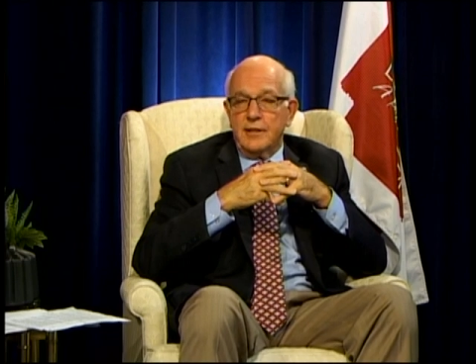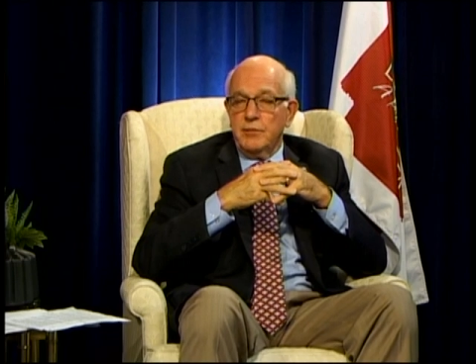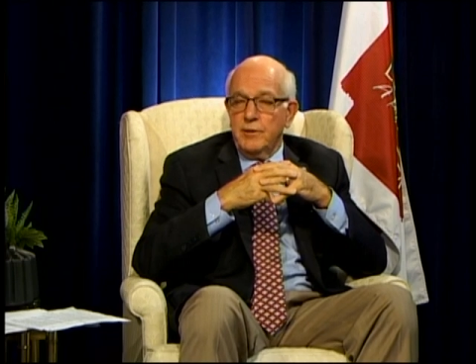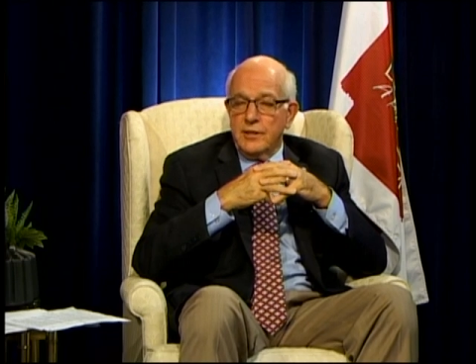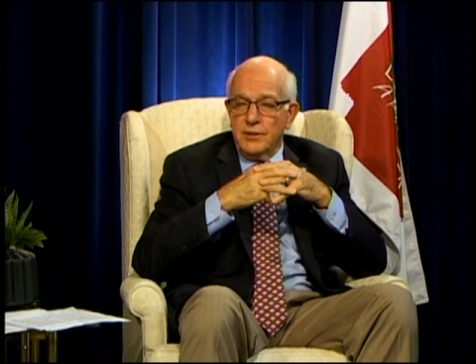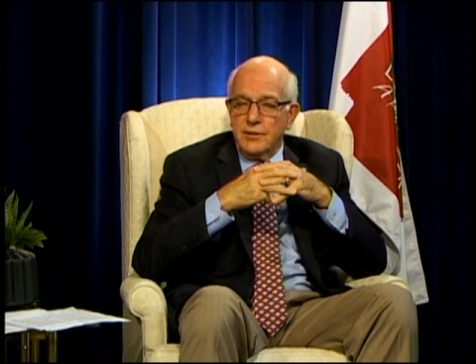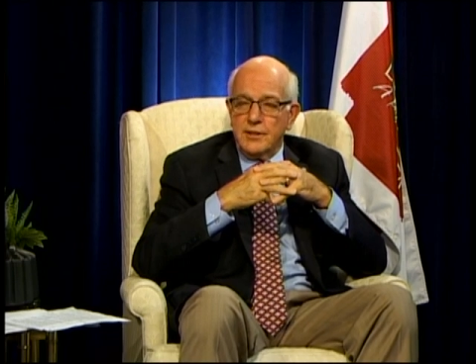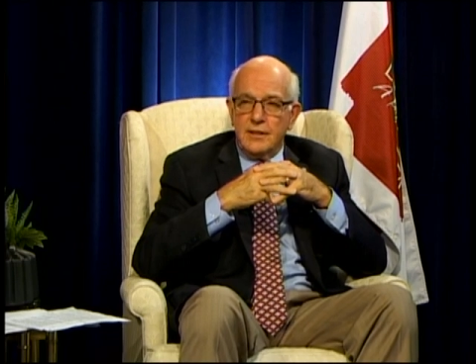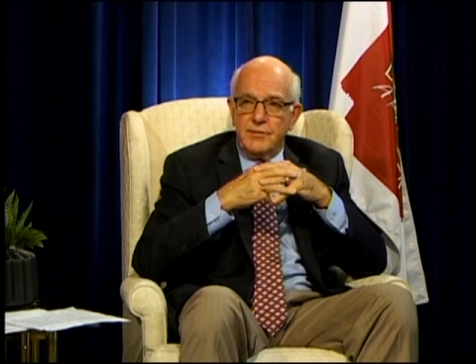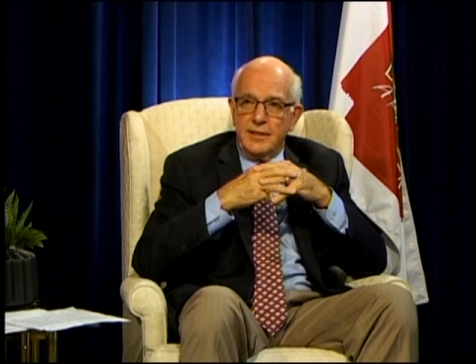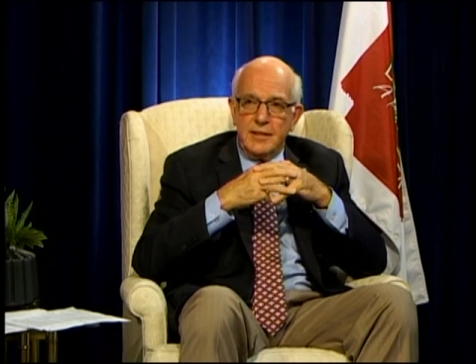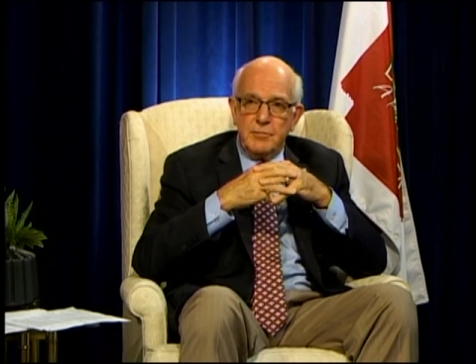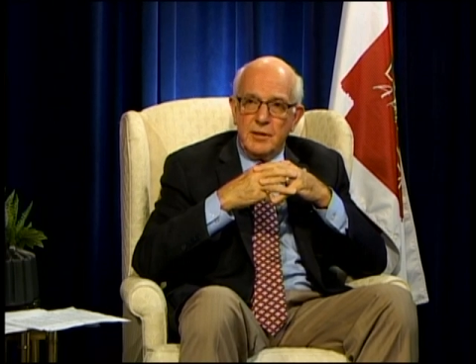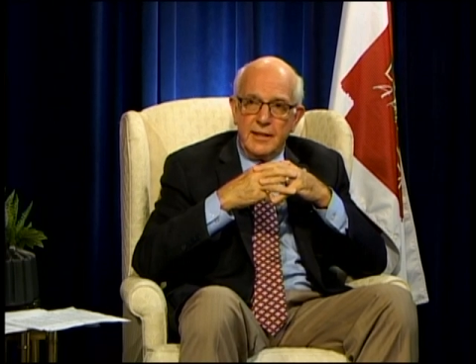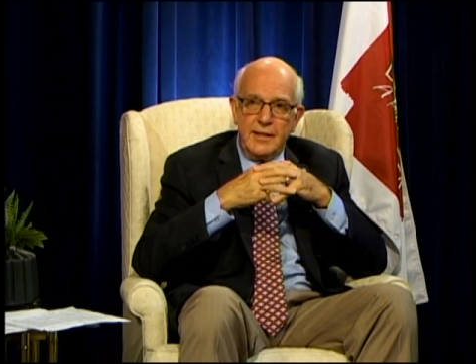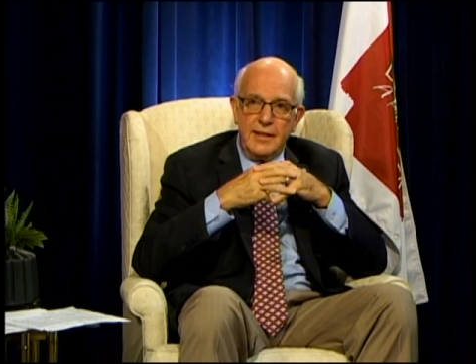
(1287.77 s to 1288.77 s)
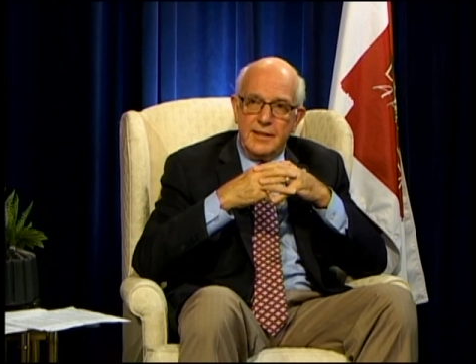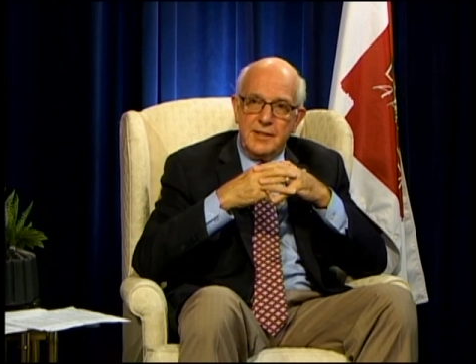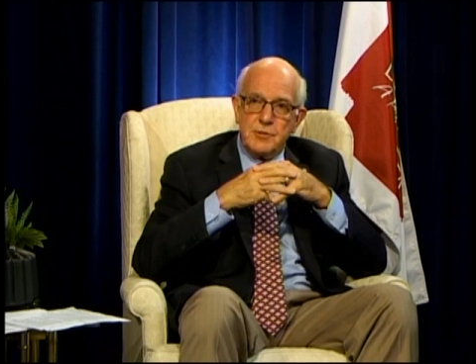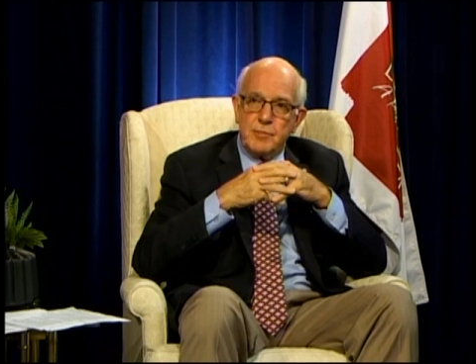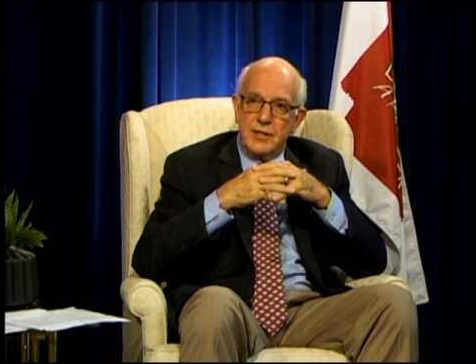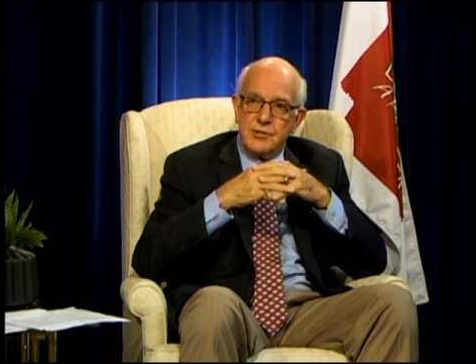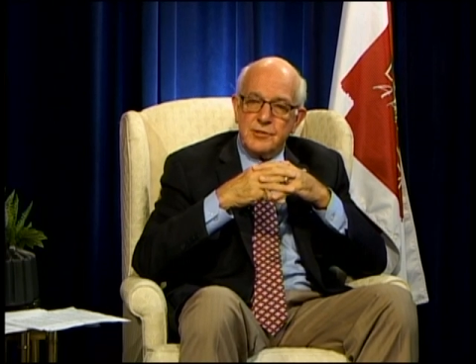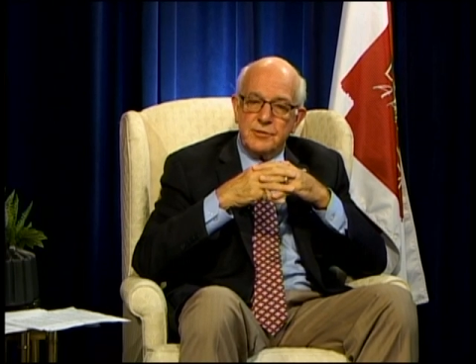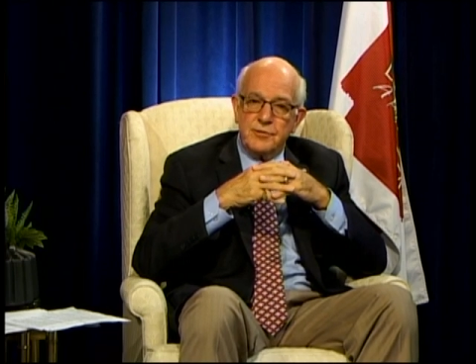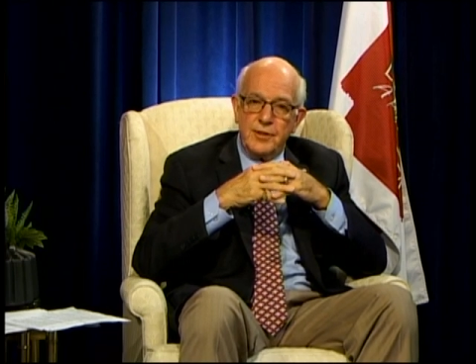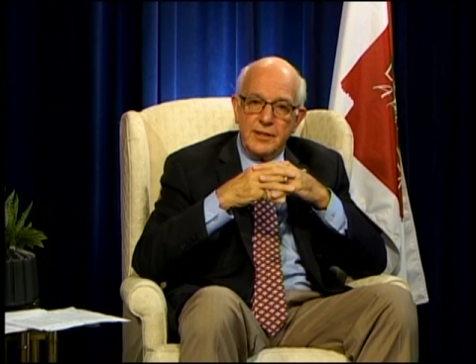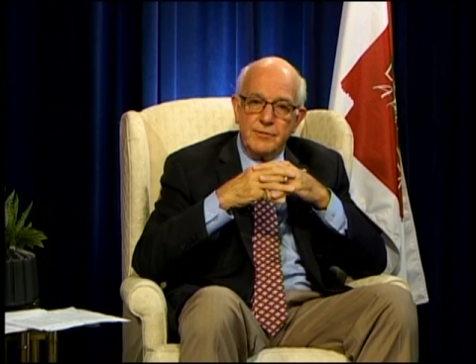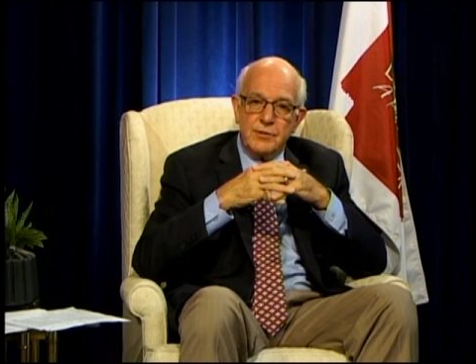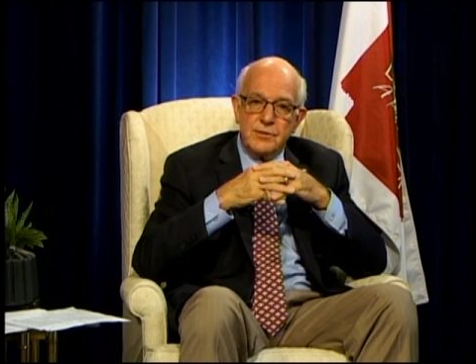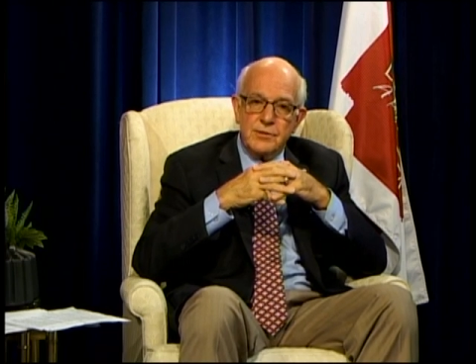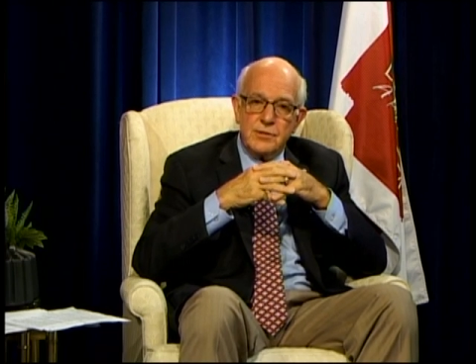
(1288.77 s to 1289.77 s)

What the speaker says: We don't give anybody any special favors.